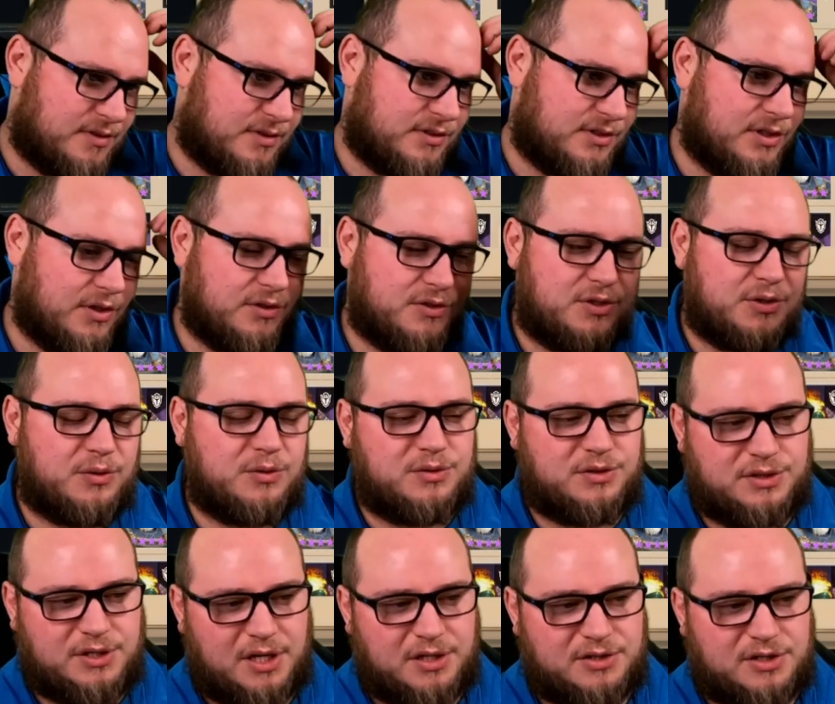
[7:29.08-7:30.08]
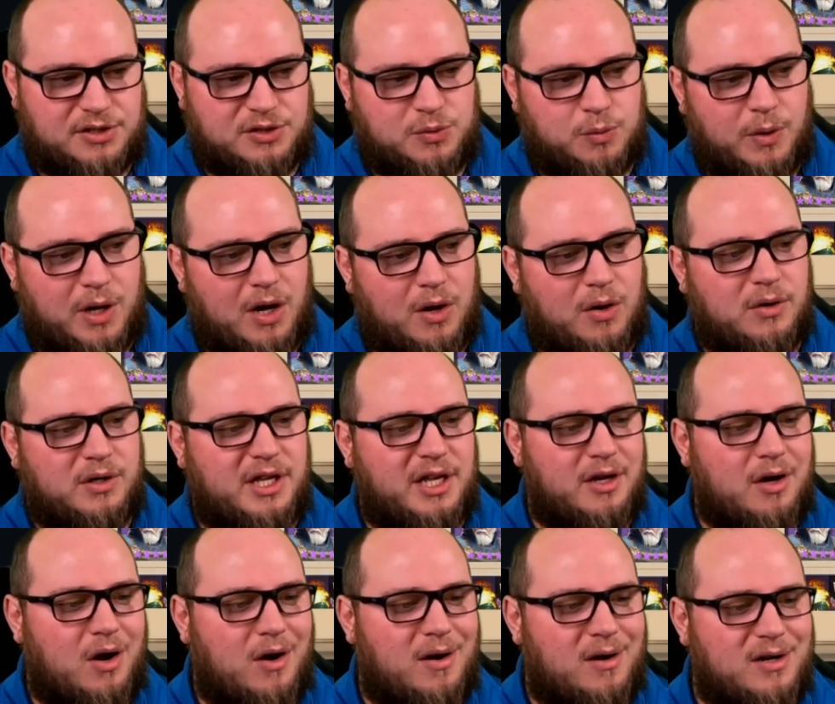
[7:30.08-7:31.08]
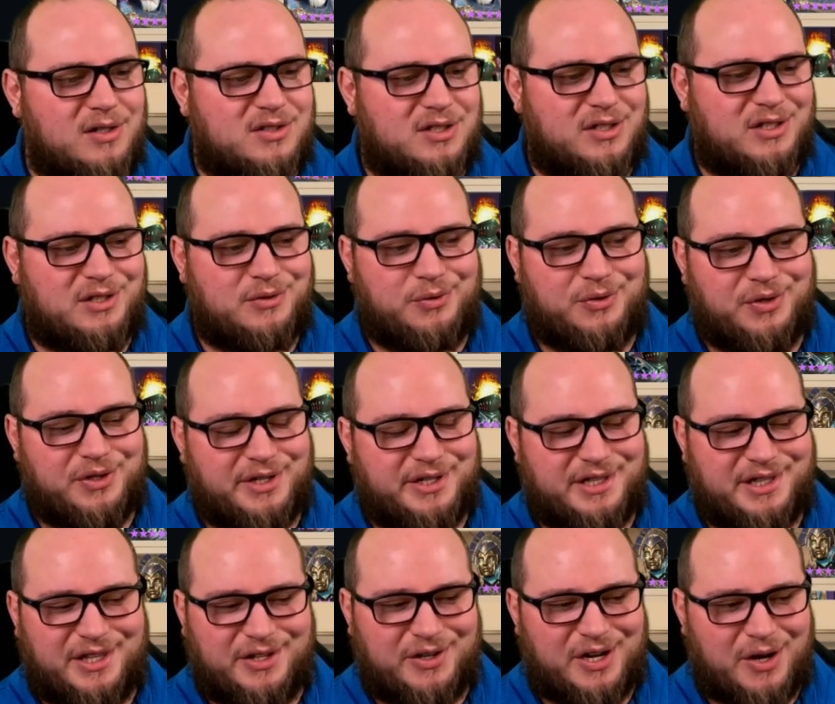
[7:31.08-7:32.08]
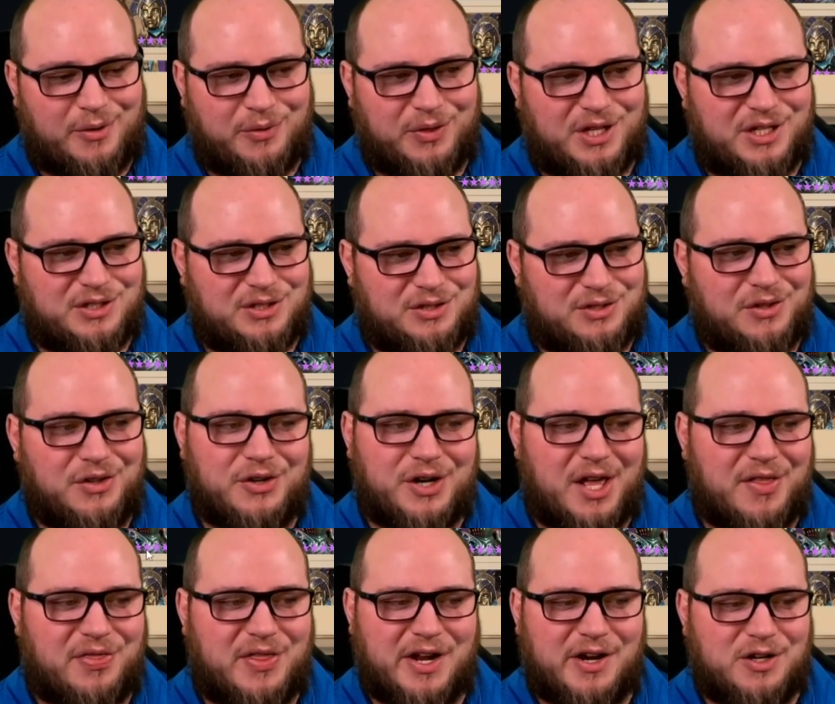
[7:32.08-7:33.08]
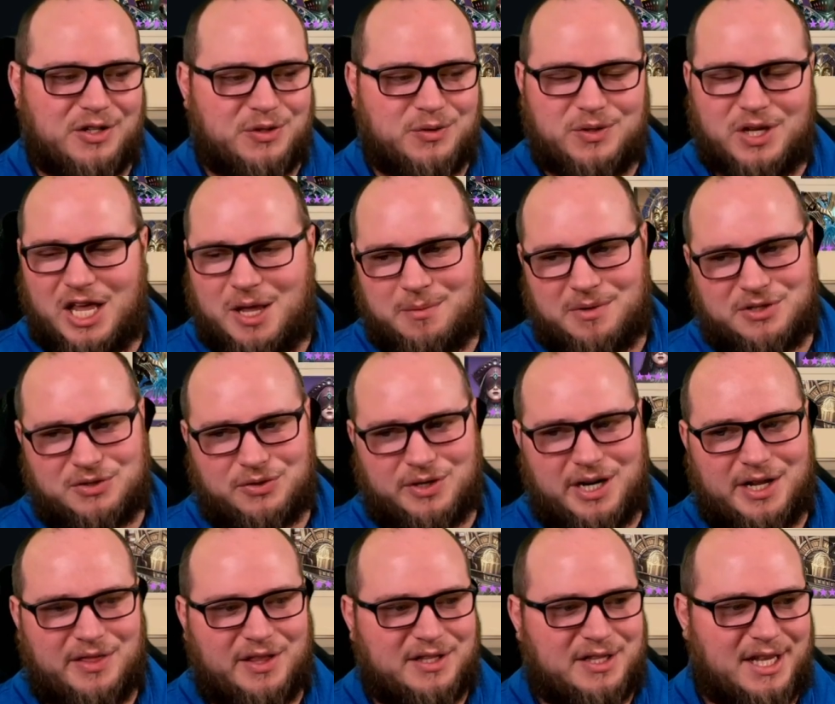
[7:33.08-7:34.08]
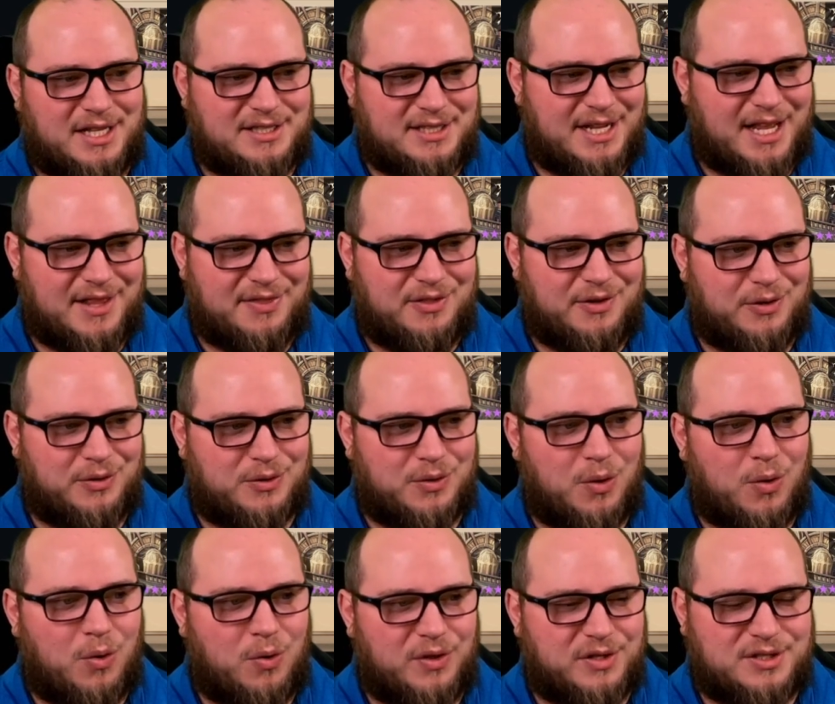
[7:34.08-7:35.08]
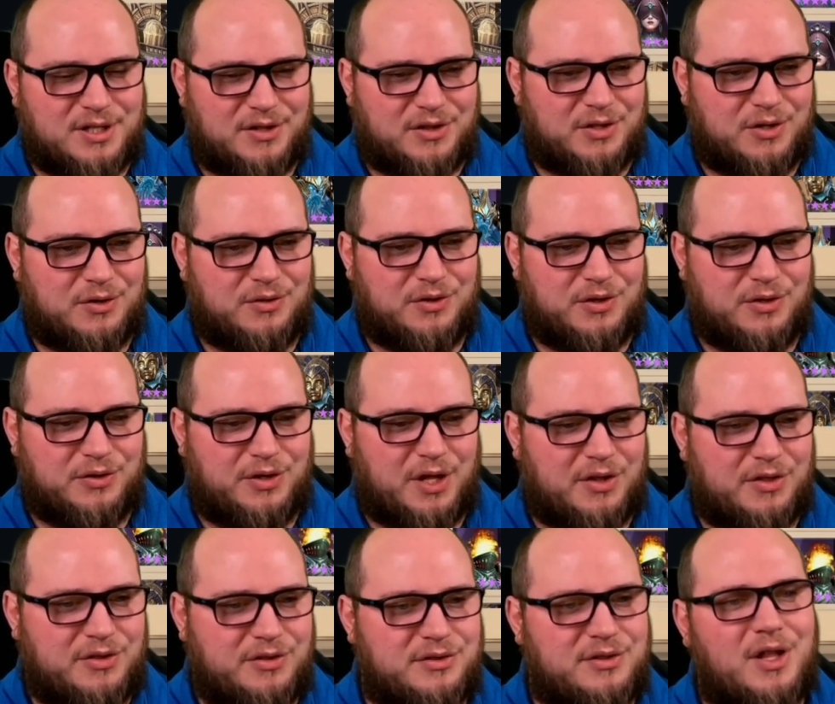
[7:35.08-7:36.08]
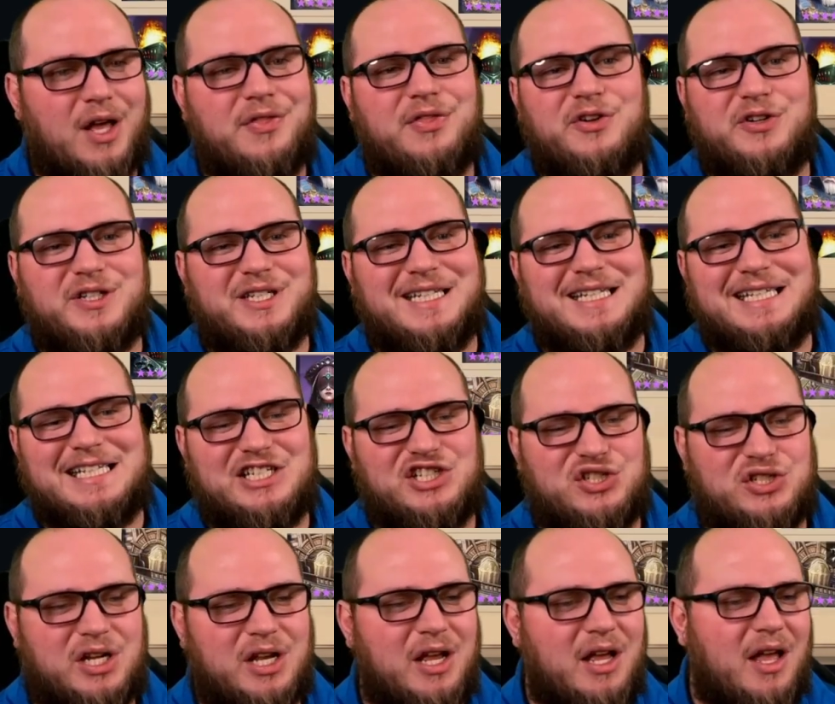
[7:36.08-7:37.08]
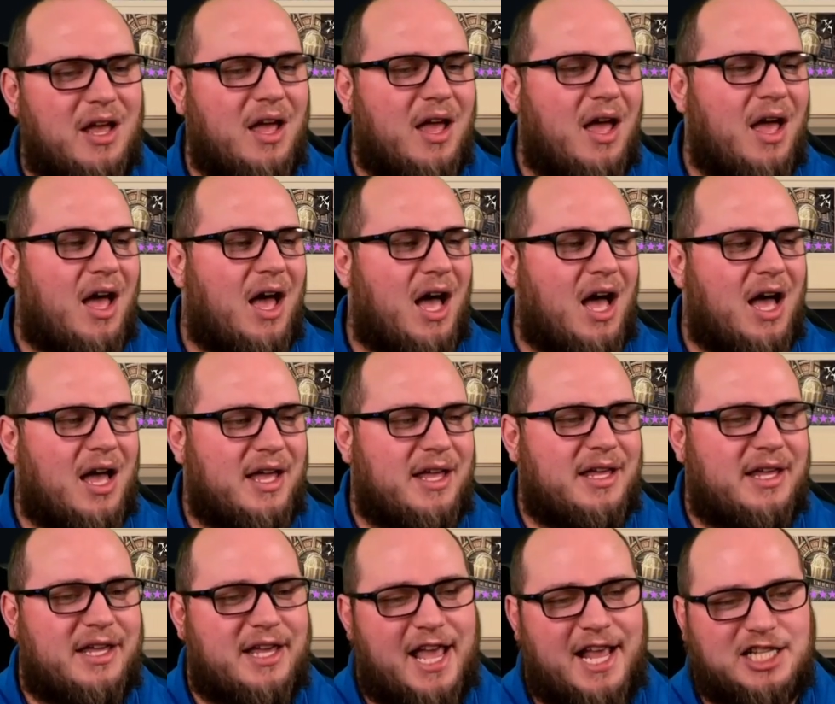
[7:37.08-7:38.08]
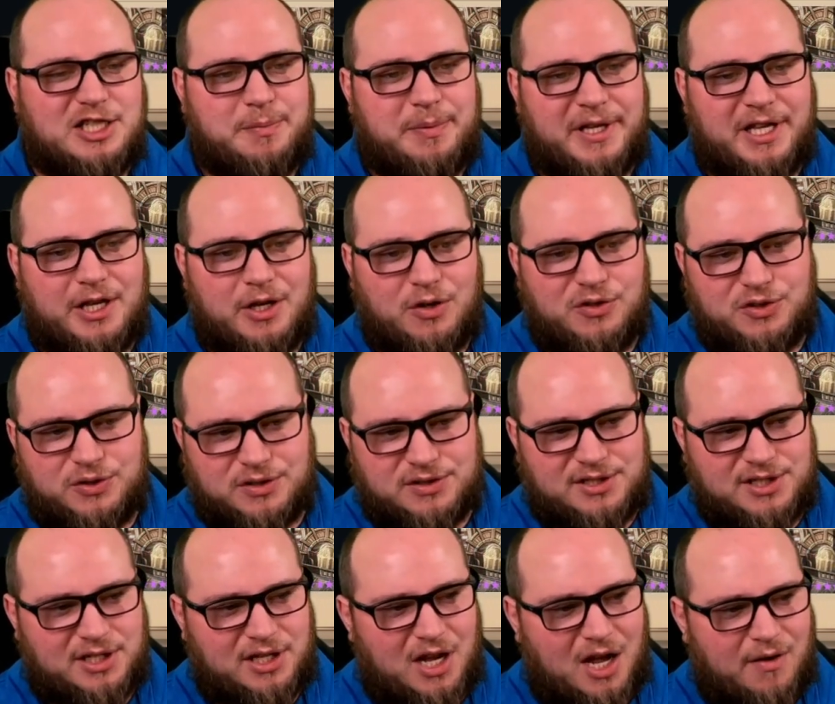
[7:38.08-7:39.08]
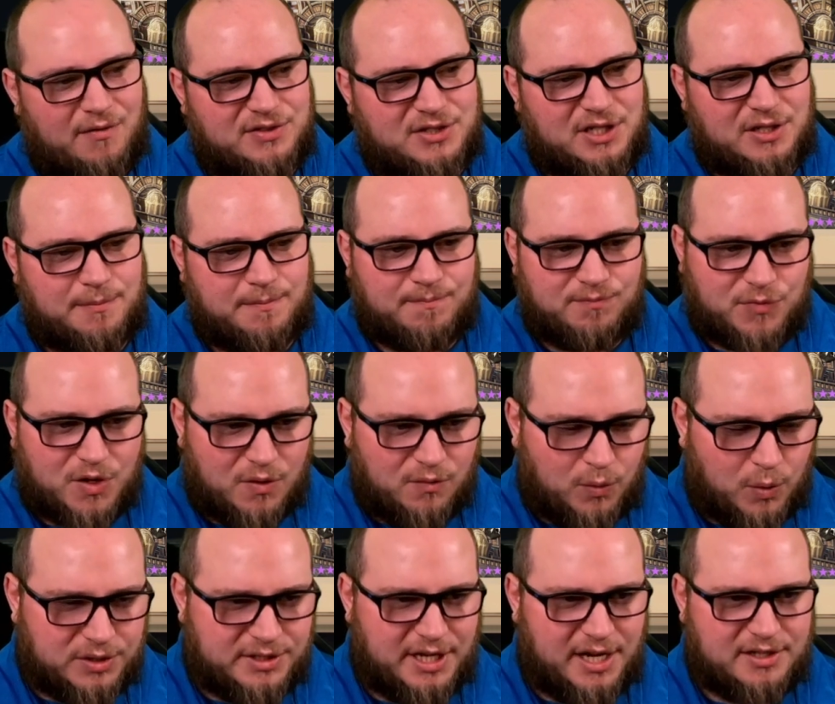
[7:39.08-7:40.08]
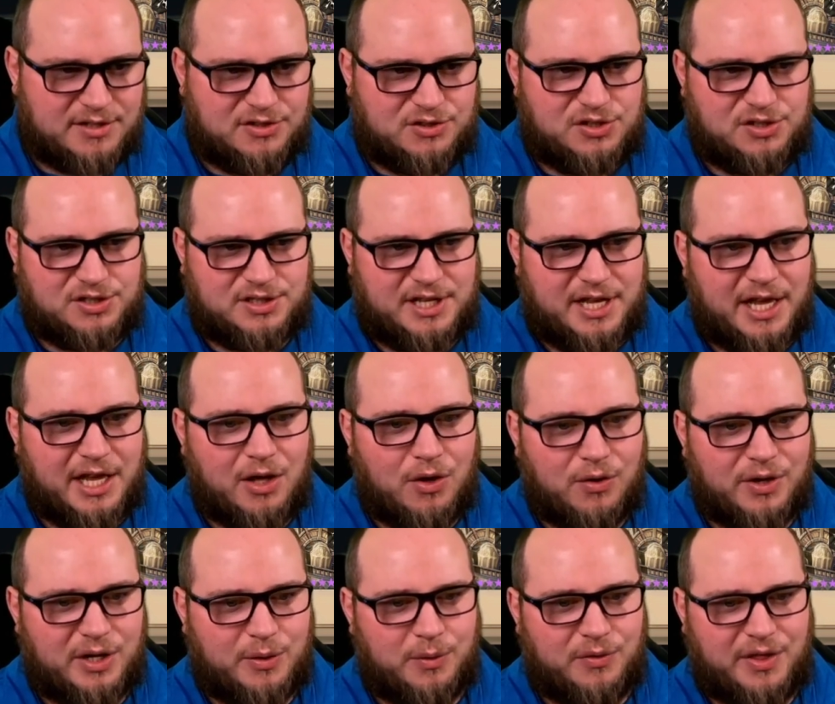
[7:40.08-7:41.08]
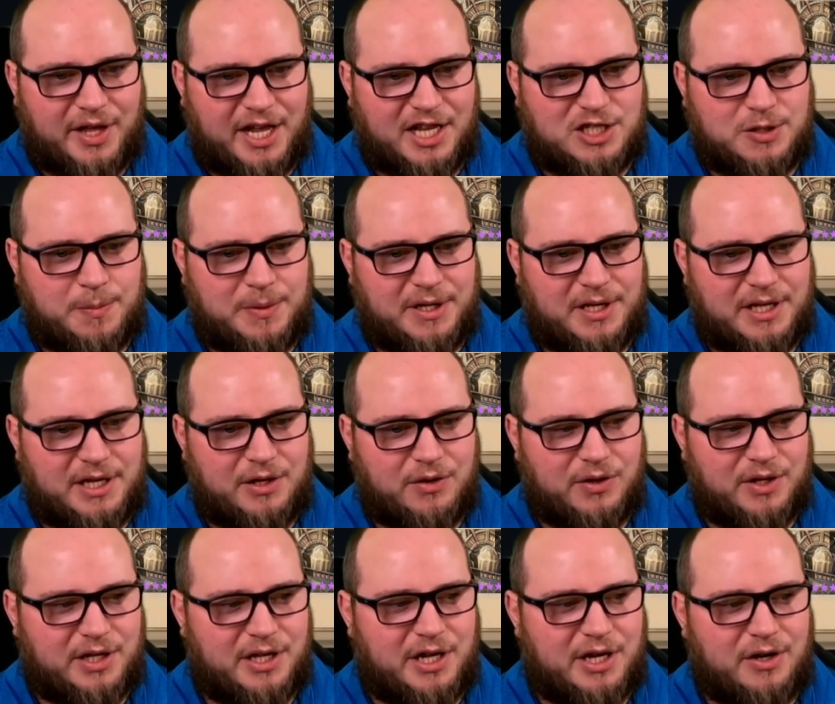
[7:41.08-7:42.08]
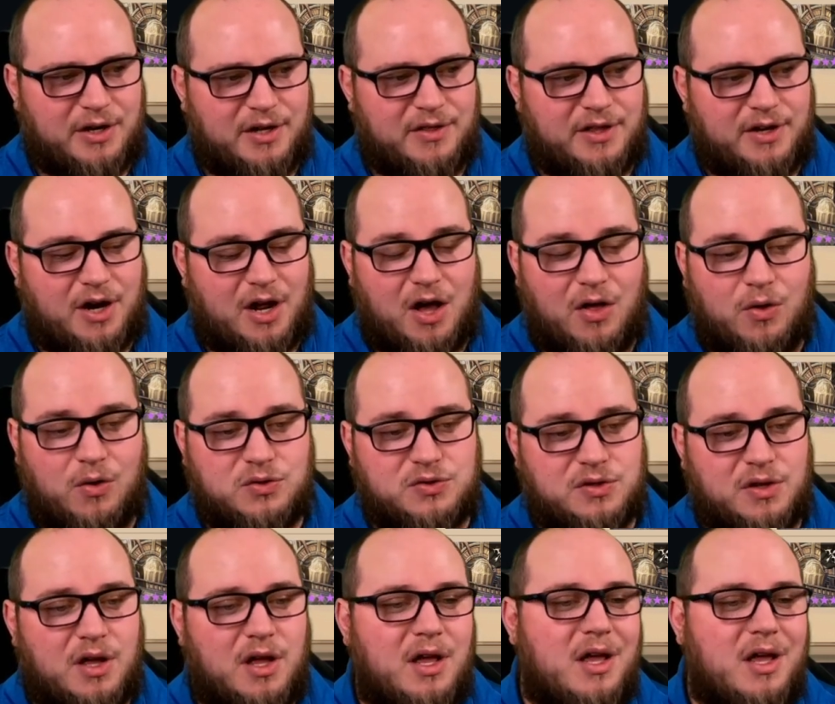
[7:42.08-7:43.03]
Ziltus does as well. King Har's, they're not there to do damage, right? That's not their goal. That's not their niche. HP healed, you can see obviously Vortex is just killing it with the HP healing here, and then Hollow's